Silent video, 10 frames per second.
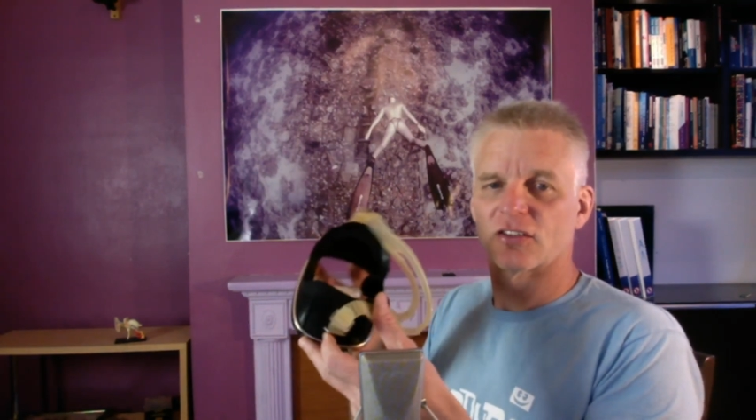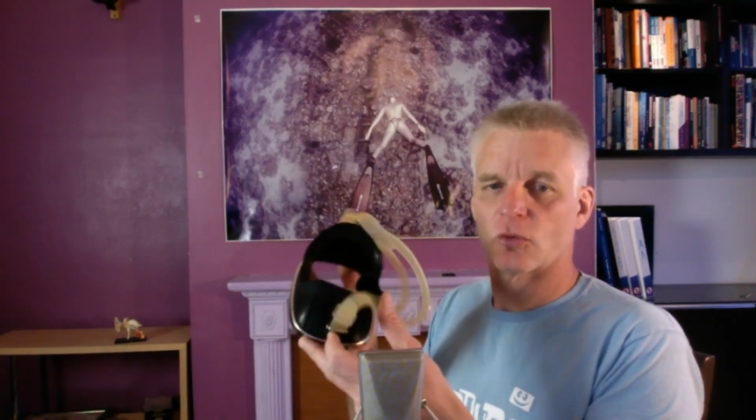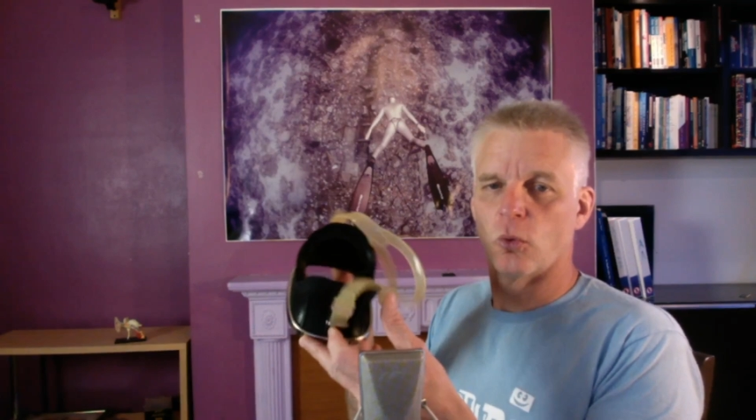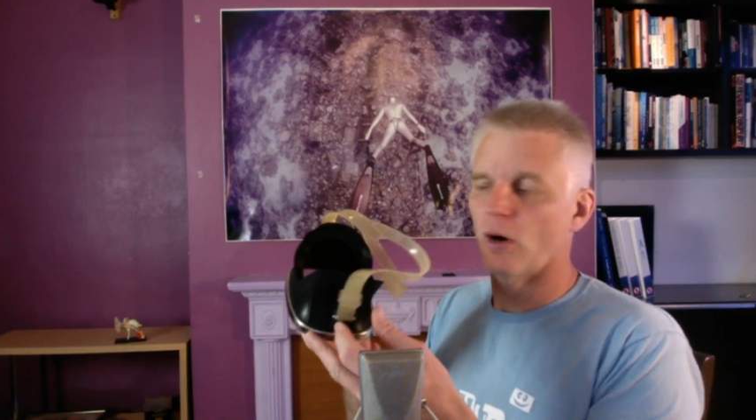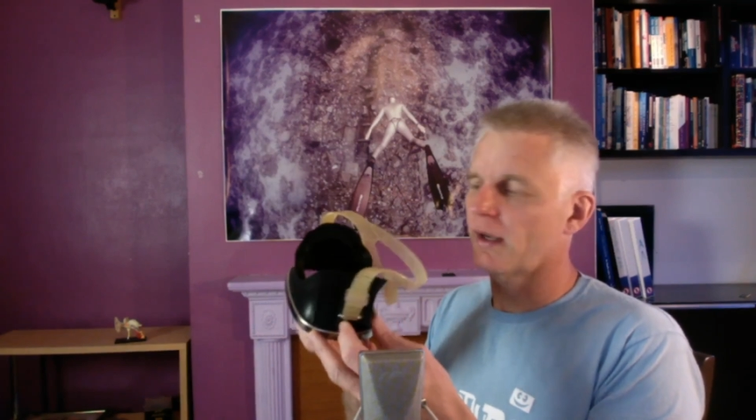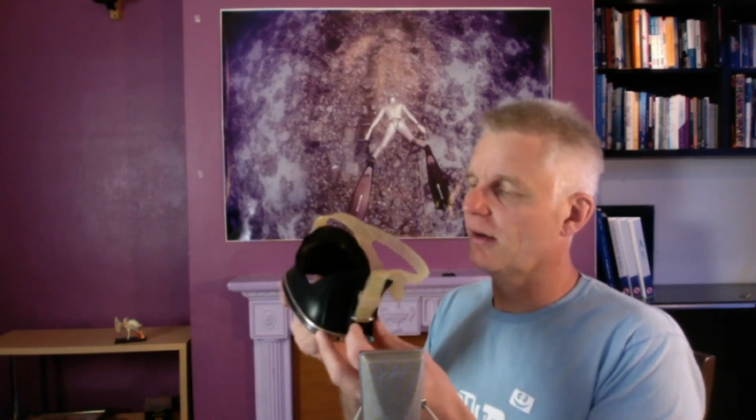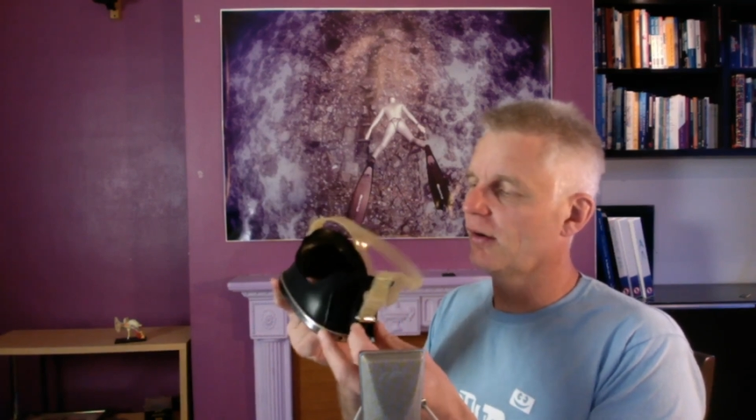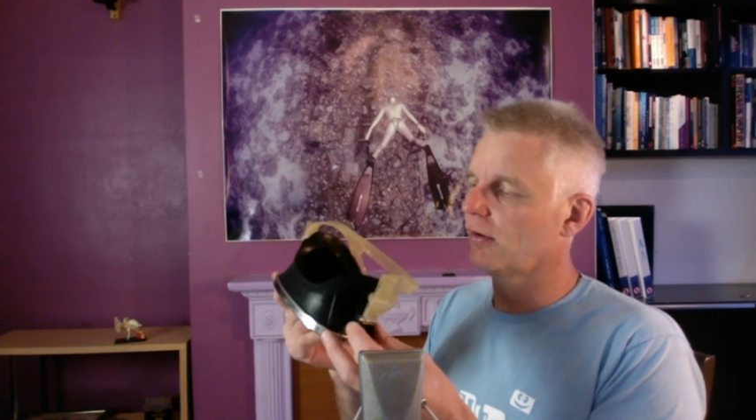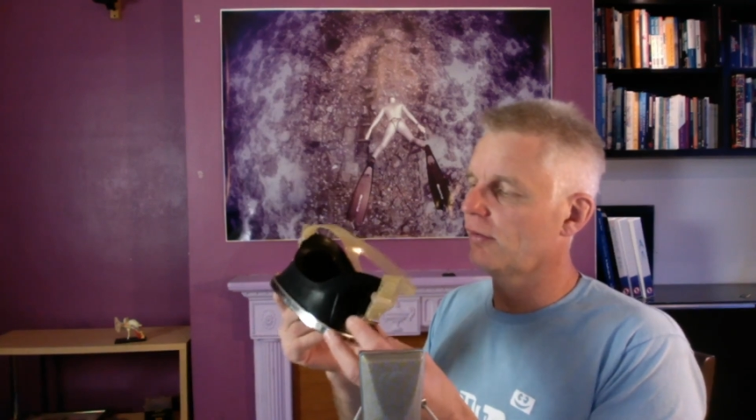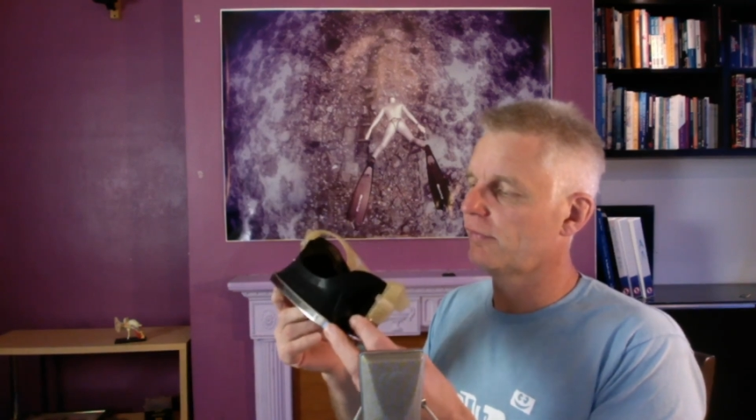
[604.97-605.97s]
quite a
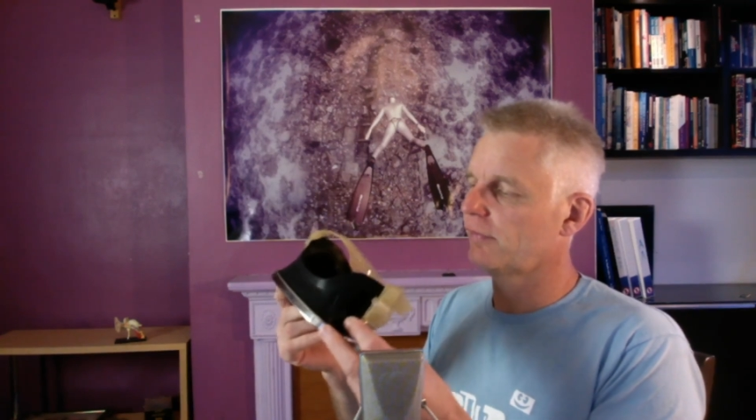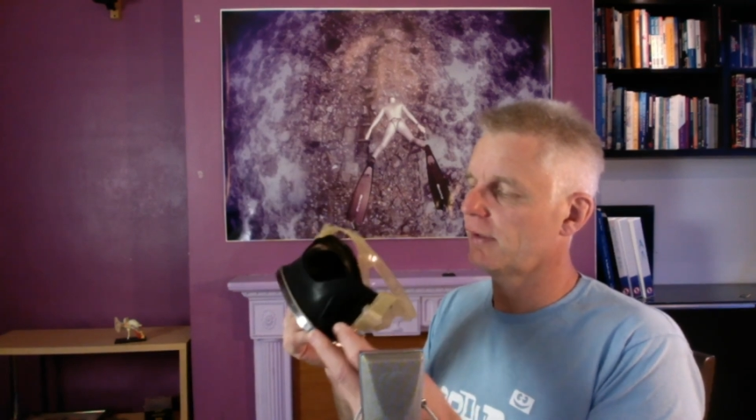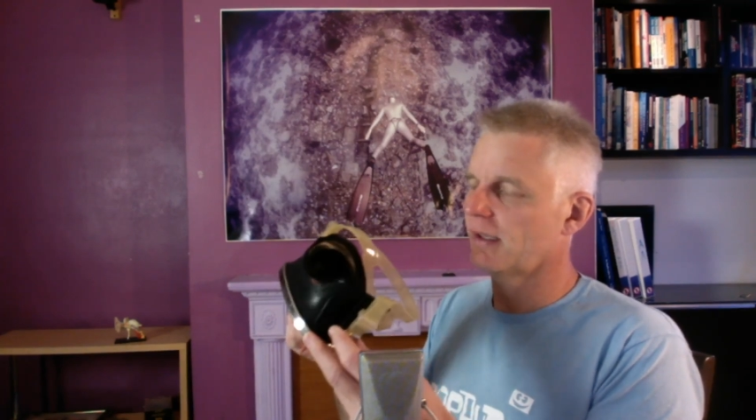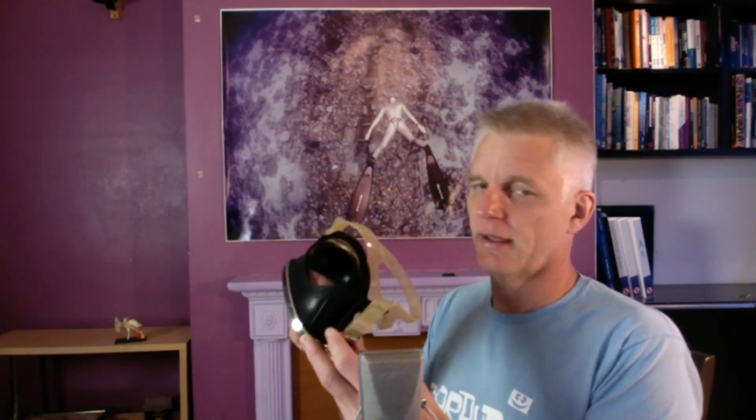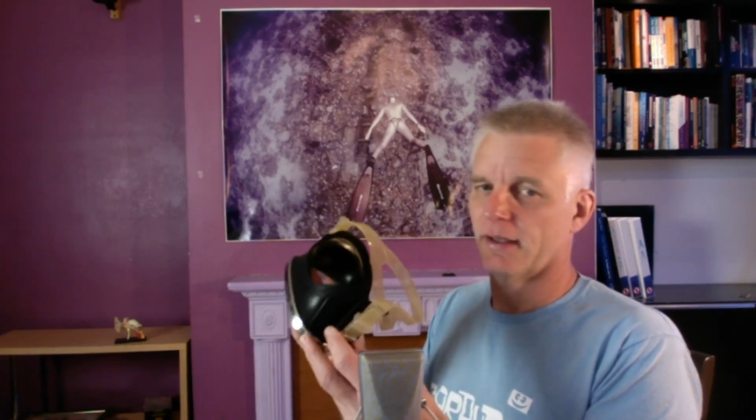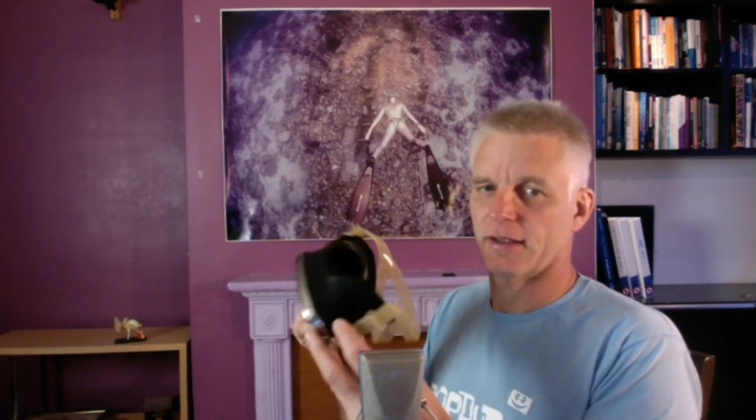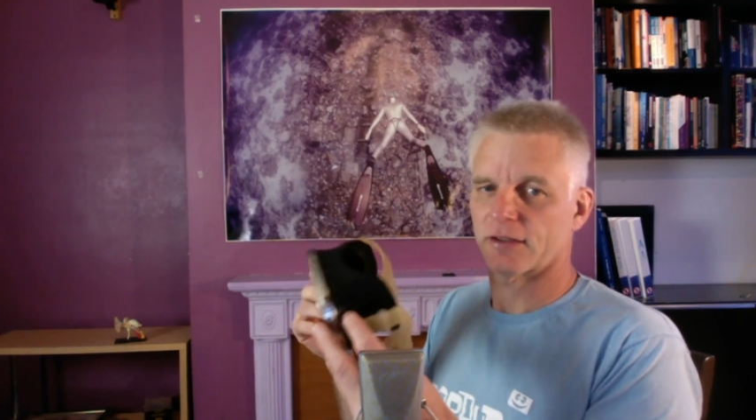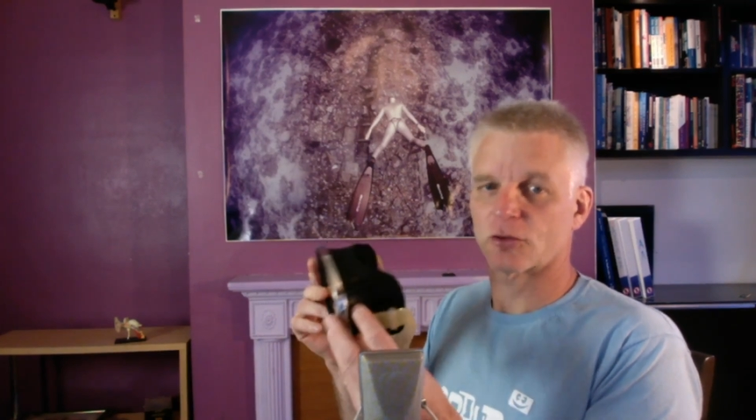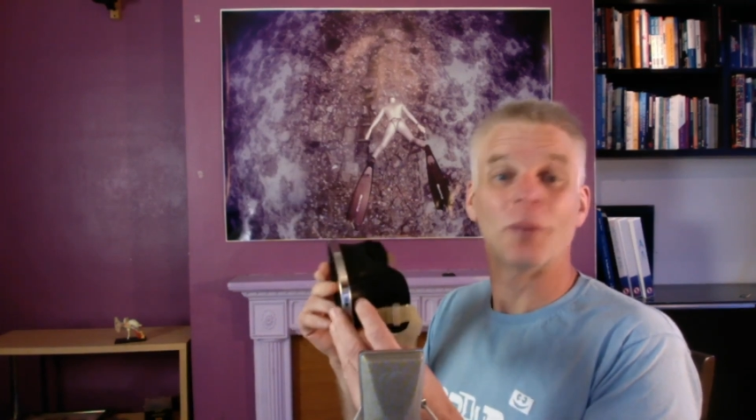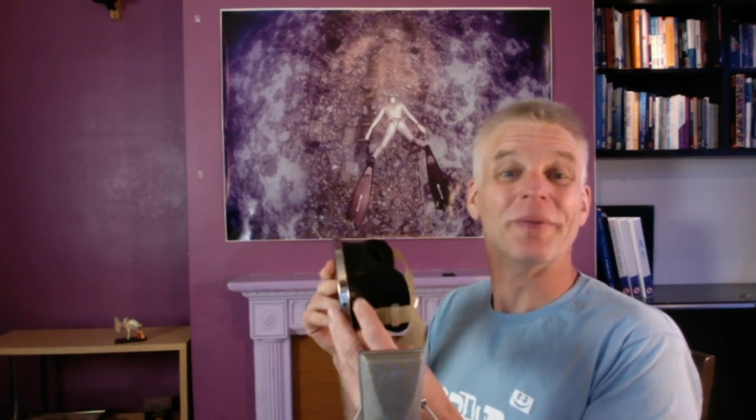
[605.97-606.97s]
lot of it's
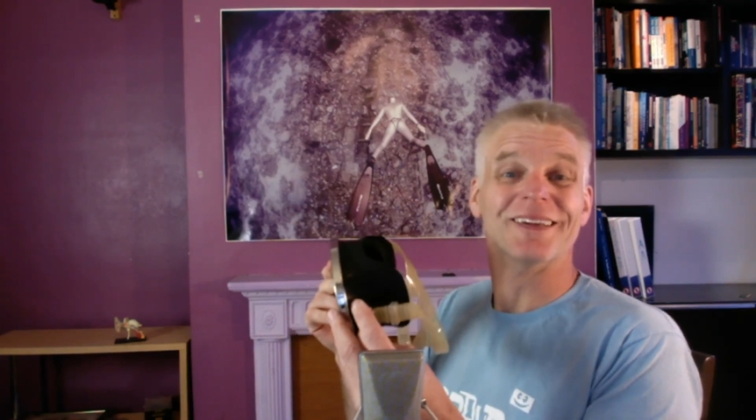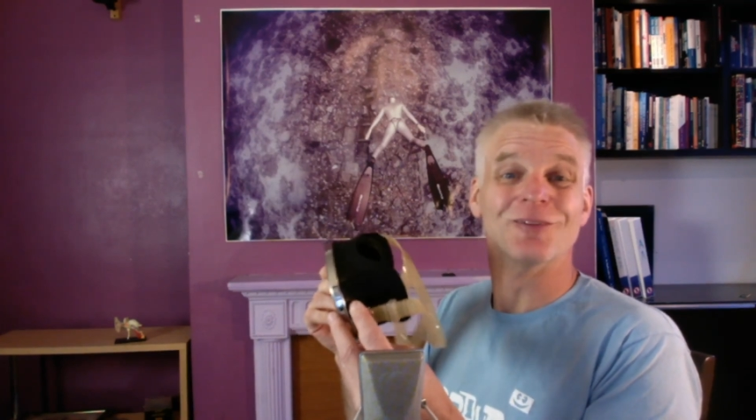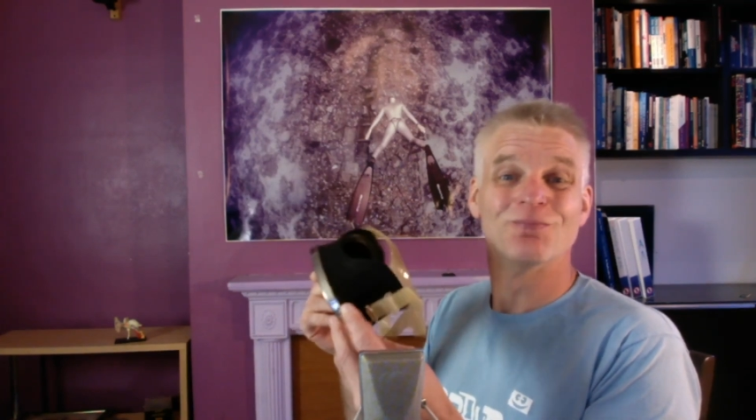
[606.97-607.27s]
quite big.